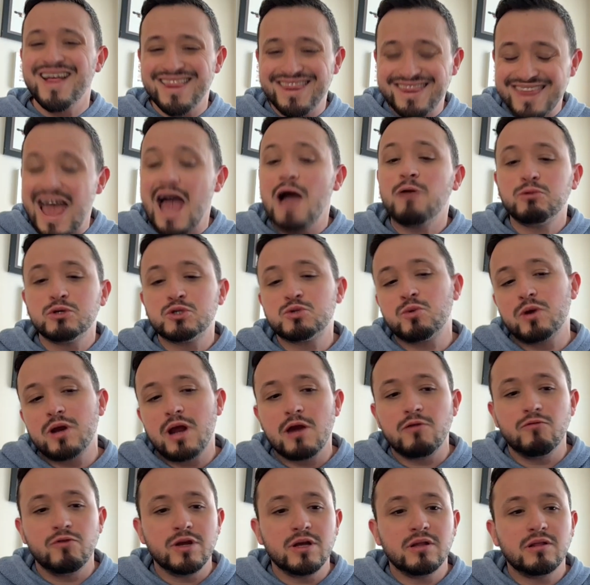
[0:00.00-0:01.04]
That was when
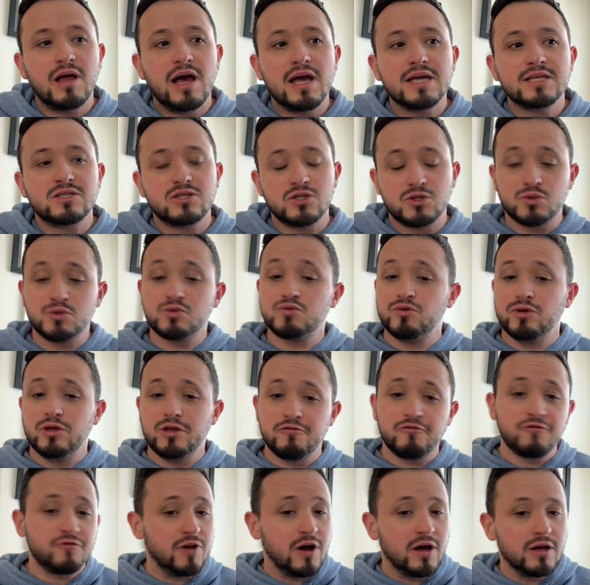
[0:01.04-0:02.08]
I realized this was
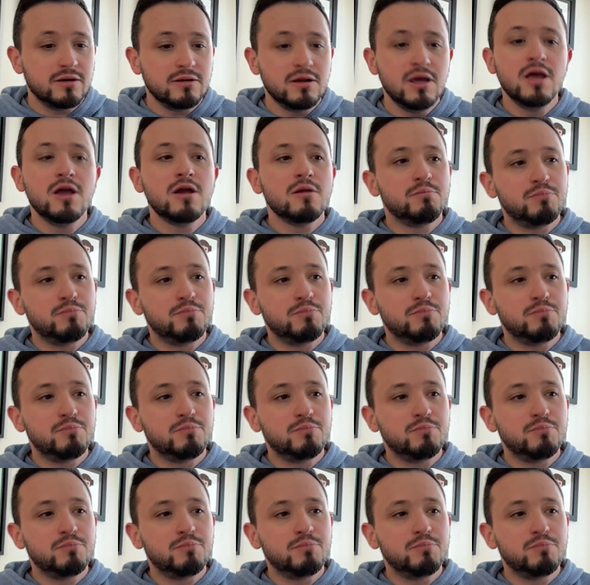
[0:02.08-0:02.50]
really fun,